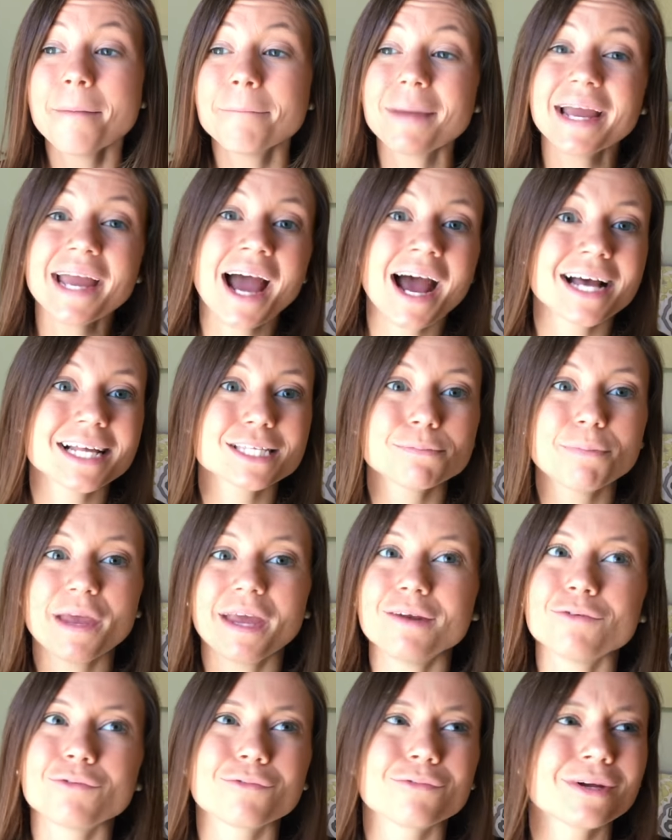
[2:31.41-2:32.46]
My
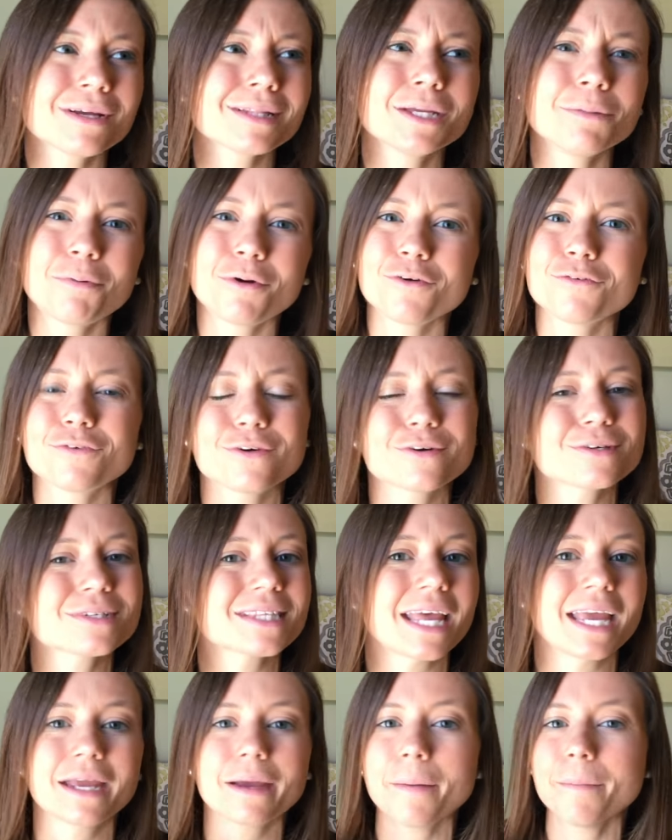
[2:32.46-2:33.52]
husband really prefers
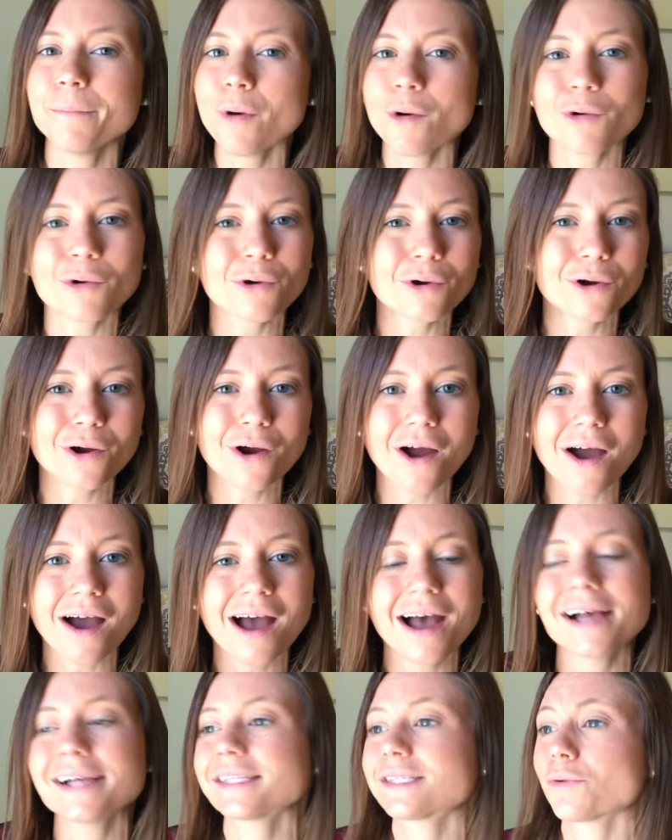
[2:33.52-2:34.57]
like
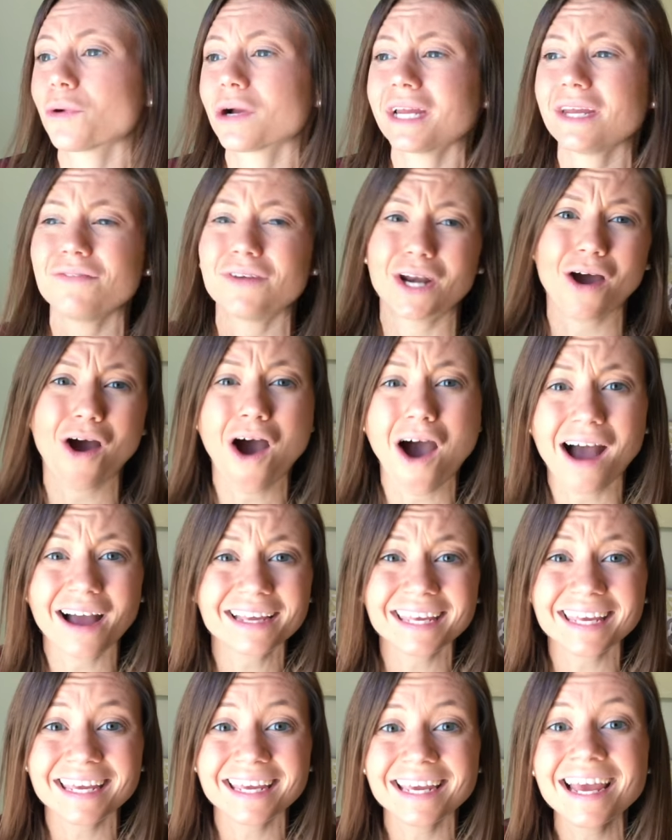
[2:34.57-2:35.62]
motocross or even
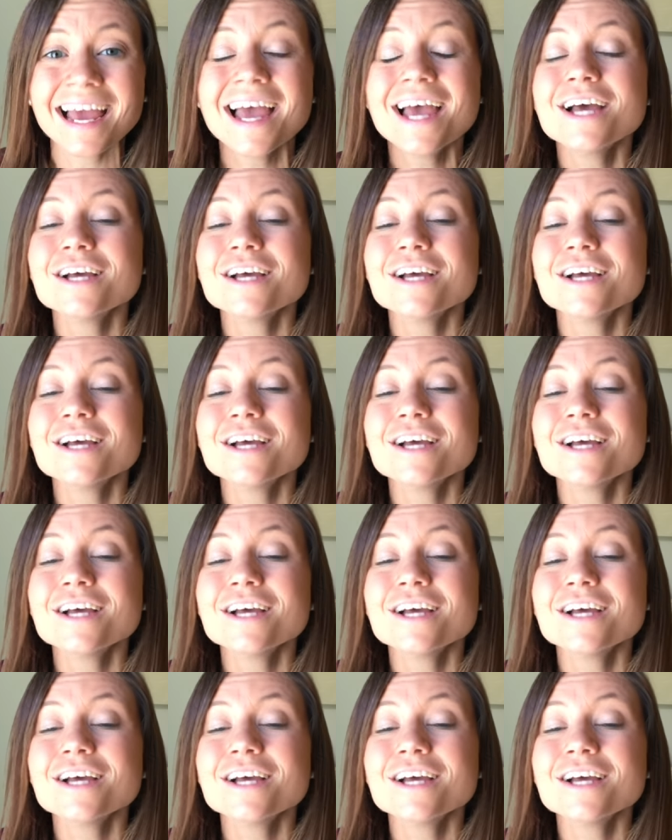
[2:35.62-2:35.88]
hockey